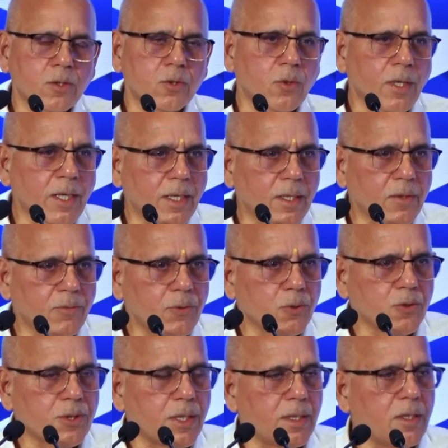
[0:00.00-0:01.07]
Today, if you
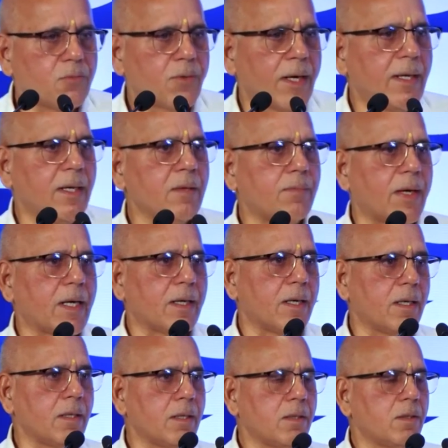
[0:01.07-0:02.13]
see the funding
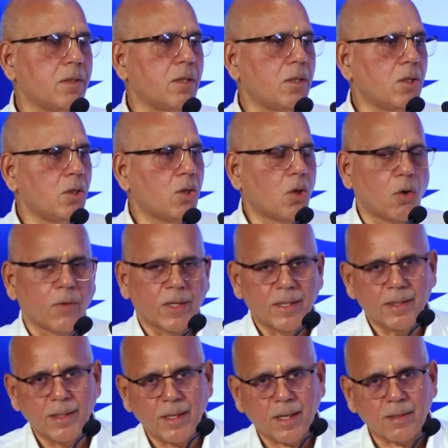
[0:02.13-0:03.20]
pattern over
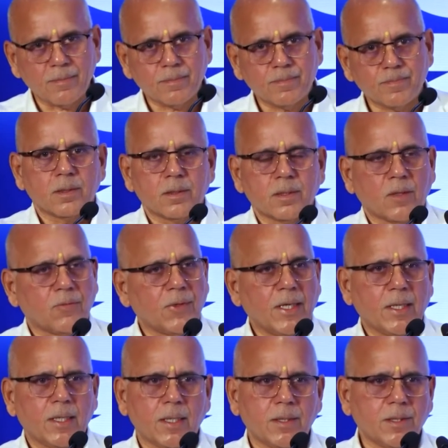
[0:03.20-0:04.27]
India,
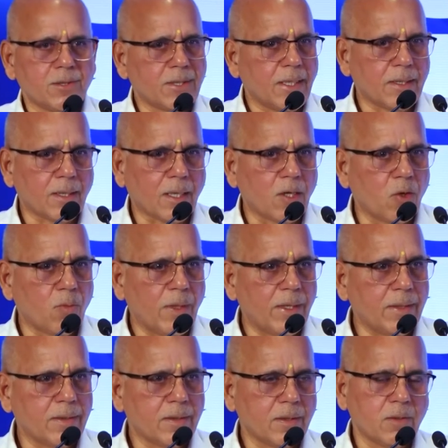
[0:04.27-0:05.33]
definitely the central
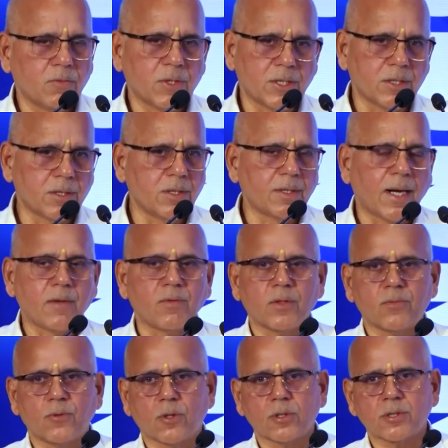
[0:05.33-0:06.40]
government, which is the
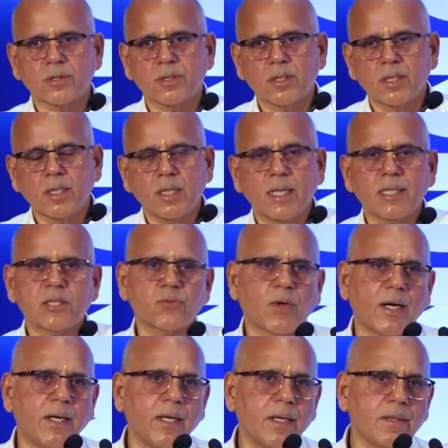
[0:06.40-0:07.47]
driving force, is
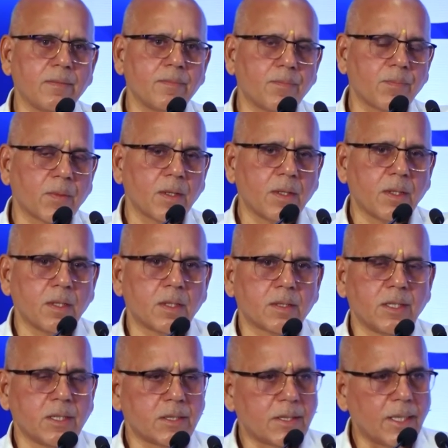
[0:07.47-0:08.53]
funding.
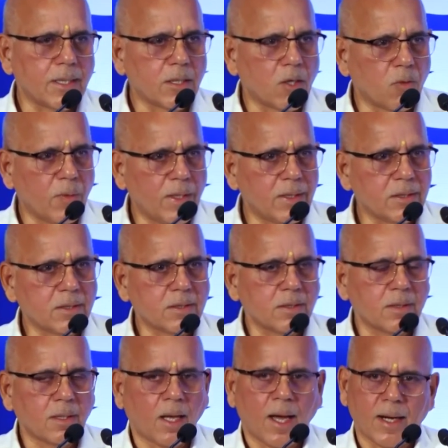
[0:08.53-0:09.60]
The state governments
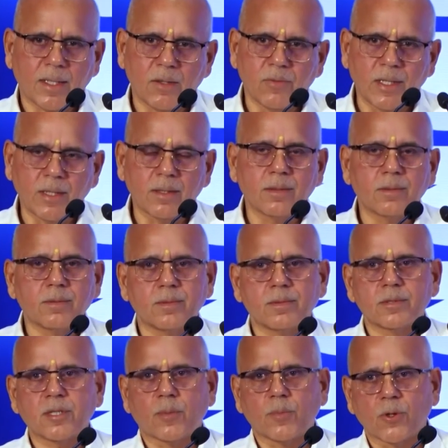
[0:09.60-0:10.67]
are giving
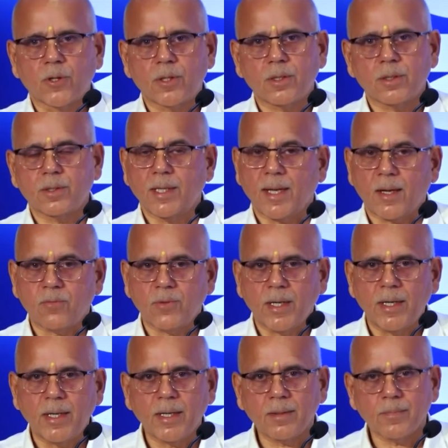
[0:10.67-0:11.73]
support, they are
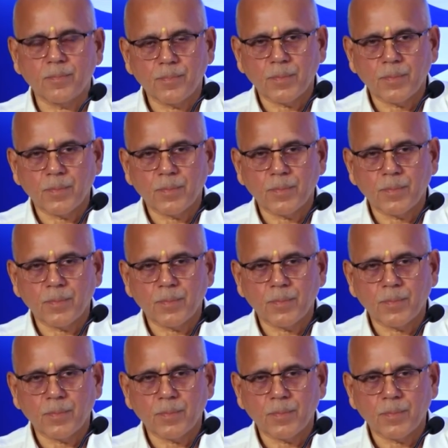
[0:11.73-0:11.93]
funding.